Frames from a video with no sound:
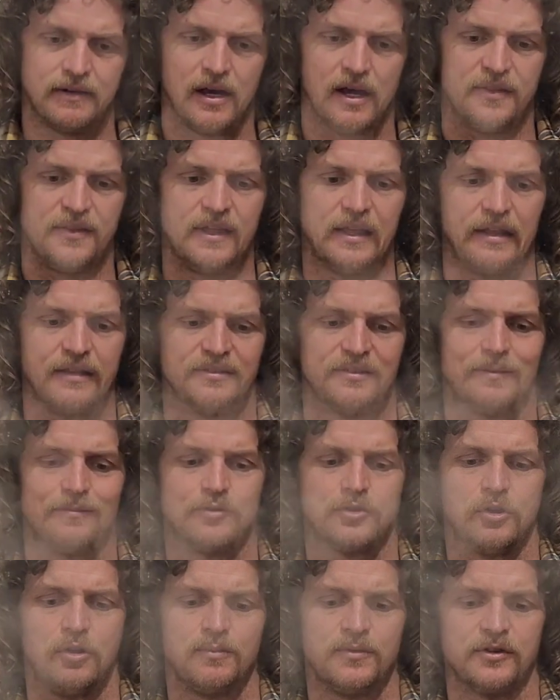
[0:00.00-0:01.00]
I think
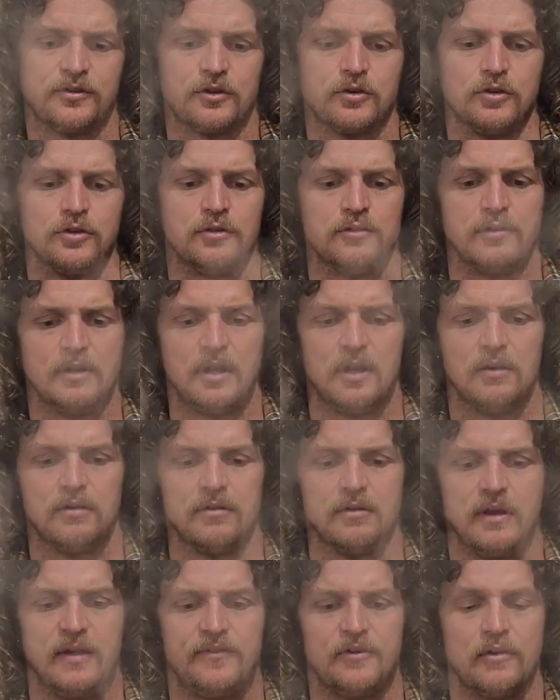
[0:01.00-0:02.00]
sometimes it's good,
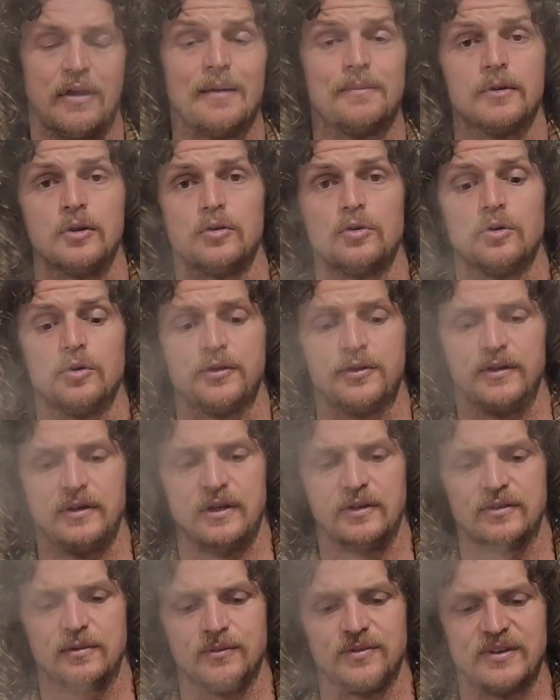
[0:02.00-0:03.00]
if you're up north and
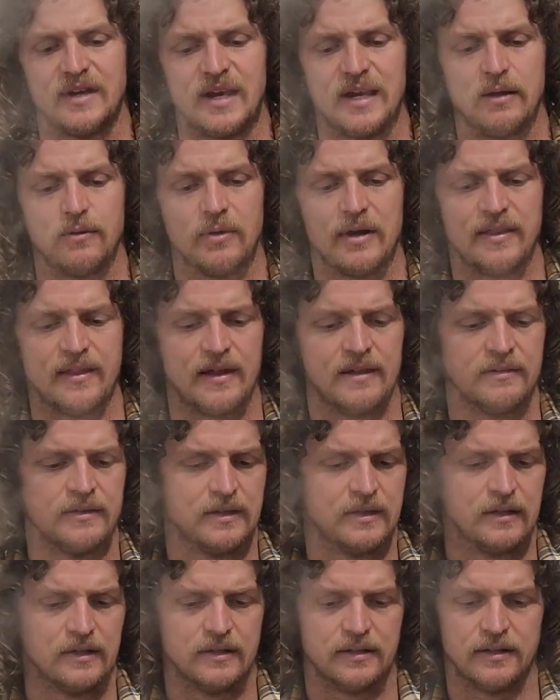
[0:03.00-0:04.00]
in some sunny weather,
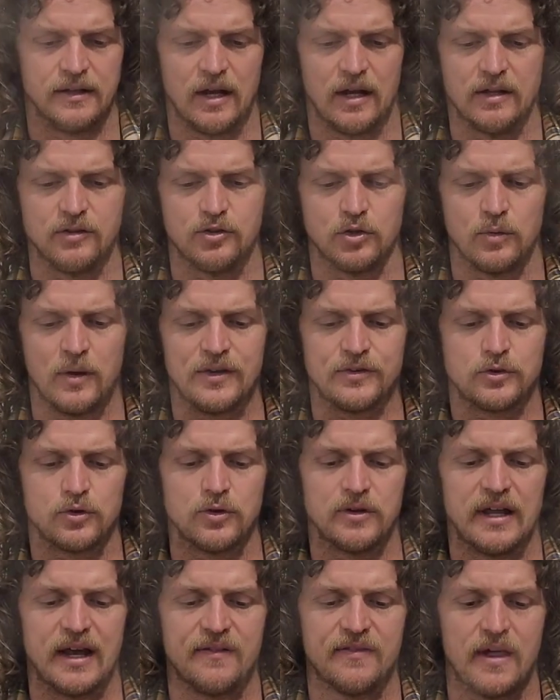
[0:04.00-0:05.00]
you know, it's always
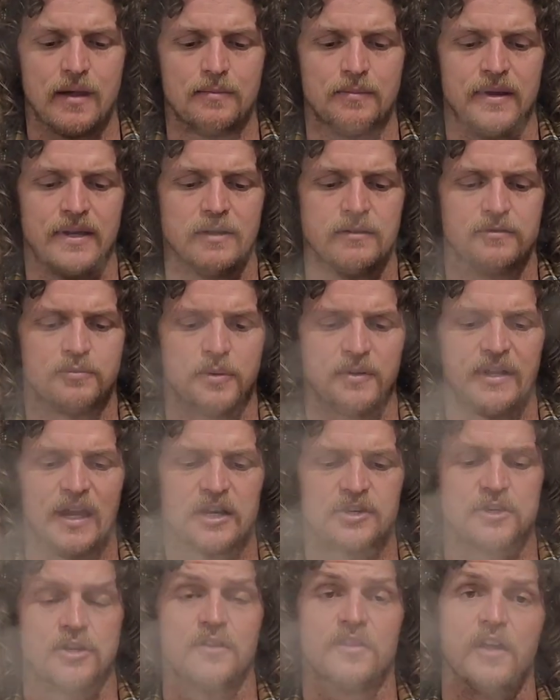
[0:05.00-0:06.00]
good to have that bit of
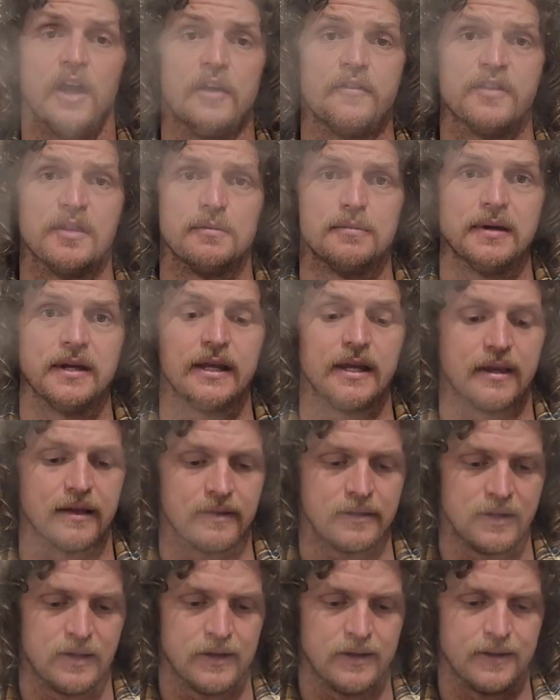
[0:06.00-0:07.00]
protection over the
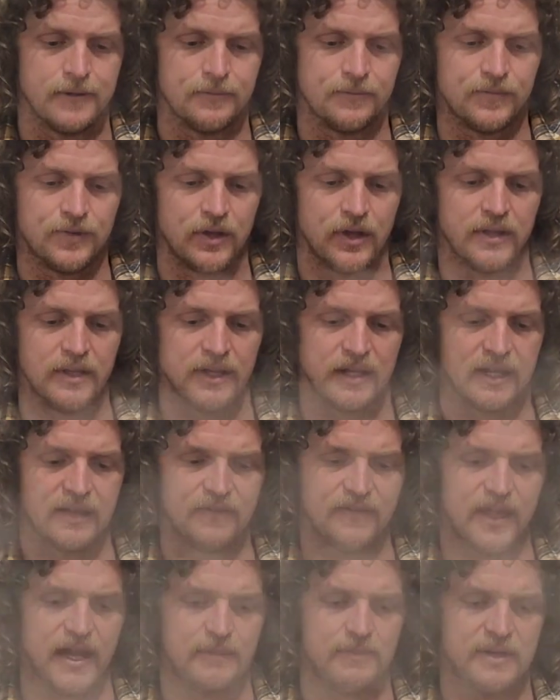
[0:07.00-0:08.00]
beak. So you can
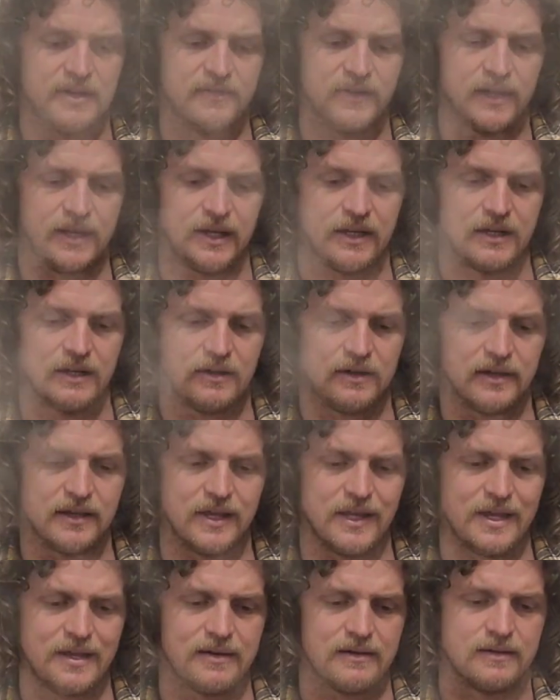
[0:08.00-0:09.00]
give that a bit of a hit like
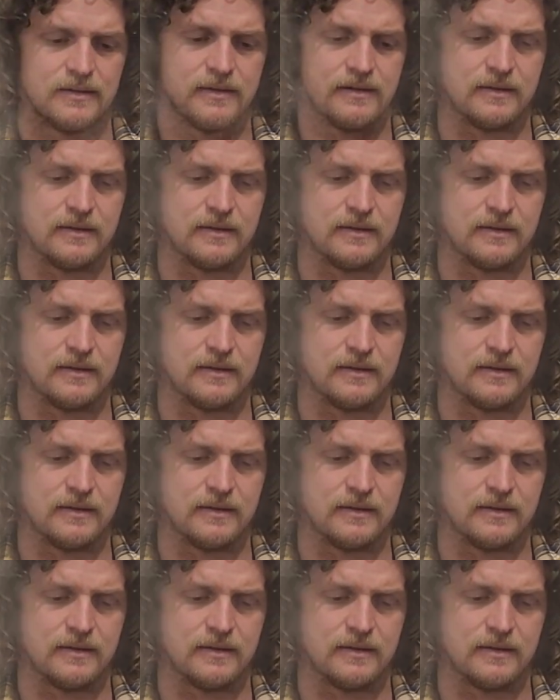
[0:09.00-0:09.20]
that.